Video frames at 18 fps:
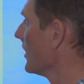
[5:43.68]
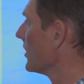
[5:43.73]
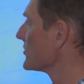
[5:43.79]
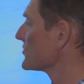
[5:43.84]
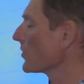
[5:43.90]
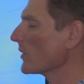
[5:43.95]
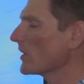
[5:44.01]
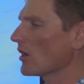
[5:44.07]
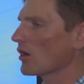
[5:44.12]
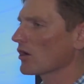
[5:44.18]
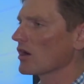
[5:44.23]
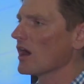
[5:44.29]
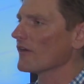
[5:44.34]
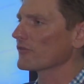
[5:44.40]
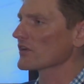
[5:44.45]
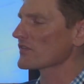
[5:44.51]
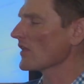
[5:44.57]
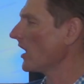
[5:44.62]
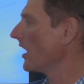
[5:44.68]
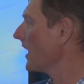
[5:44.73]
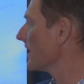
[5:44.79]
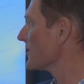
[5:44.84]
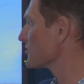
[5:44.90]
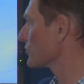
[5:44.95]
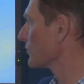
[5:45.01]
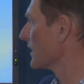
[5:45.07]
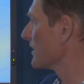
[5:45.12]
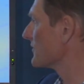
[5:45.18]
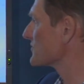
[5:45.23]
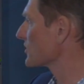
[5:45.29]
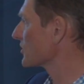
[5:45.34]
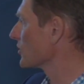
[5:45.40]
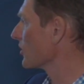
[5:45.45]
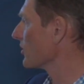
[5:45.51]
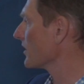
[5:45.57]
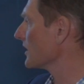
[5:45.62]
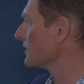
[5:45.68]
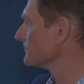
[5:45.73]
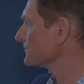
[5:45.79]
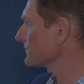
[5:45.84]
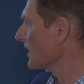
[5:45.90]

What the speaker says: So we are offering the highest grade of security.